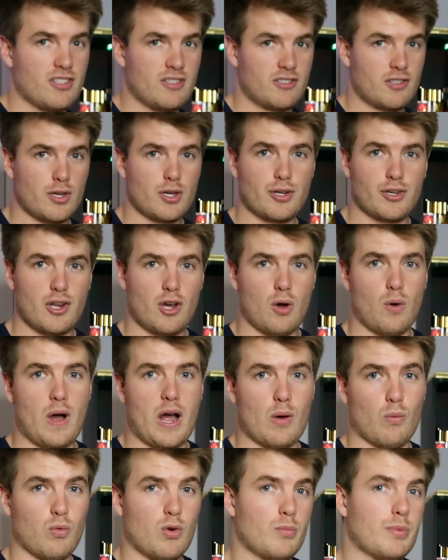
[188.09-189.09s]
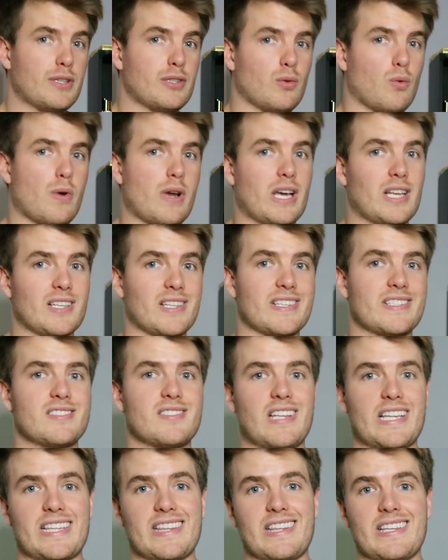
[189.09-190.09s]
just so you know, I will be doing a
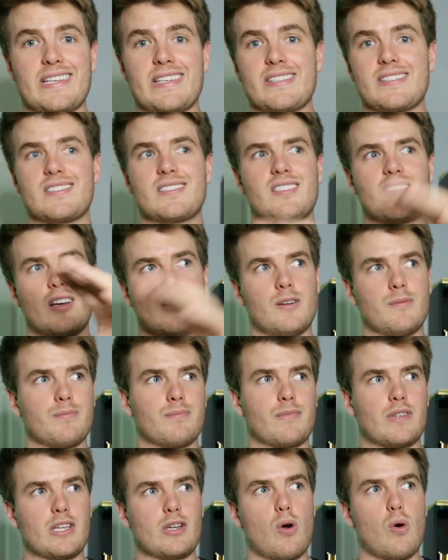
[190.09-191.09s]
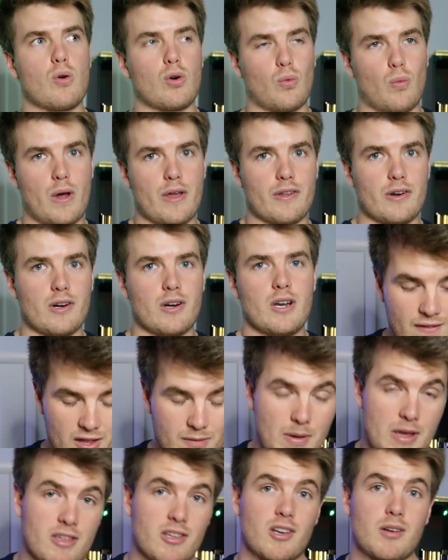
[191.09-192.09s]
list like this come the colder weather.
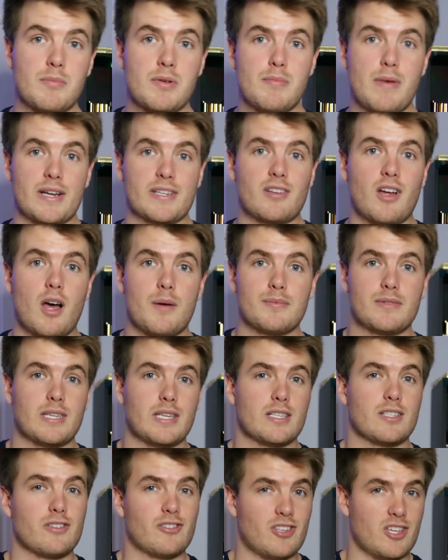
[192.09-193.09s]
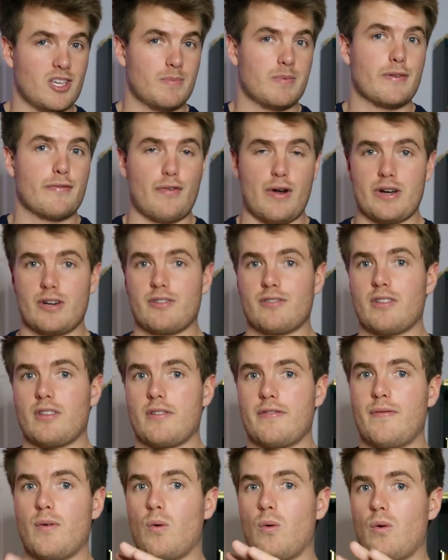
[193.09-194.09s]
This is basically gonna be my top 10 cheapy
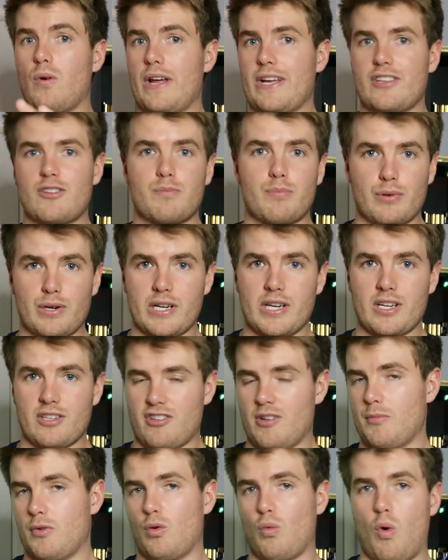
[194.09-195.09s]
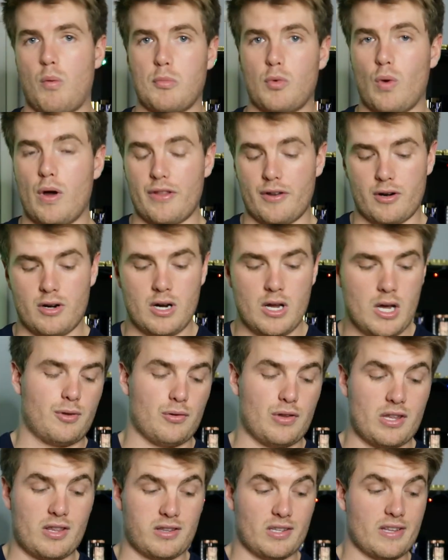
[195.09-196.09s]
fragrances for like spring, summer, warmer weather.
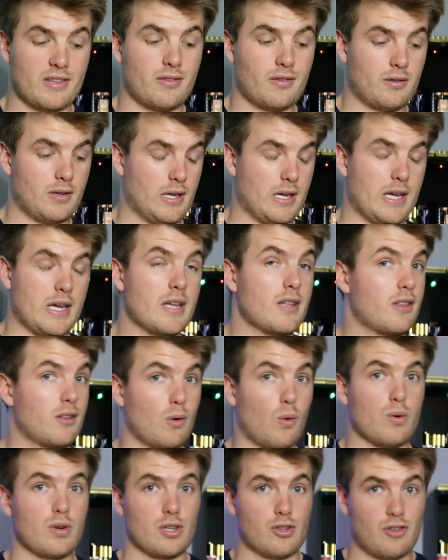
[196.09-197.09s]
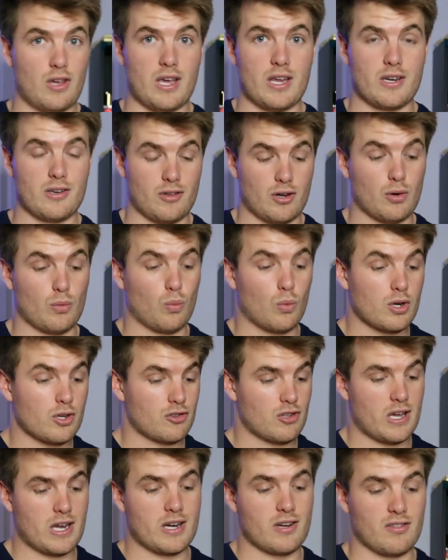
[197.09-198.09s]
So this list is going to change, or
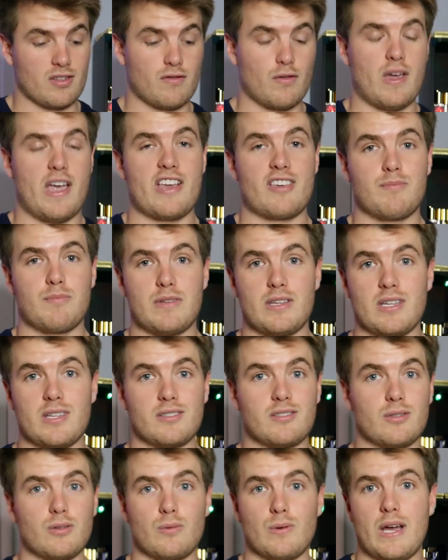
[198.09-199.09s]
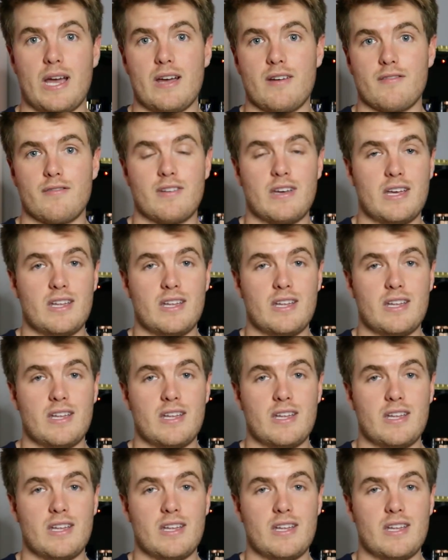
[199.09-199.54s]
would change if you asked me to have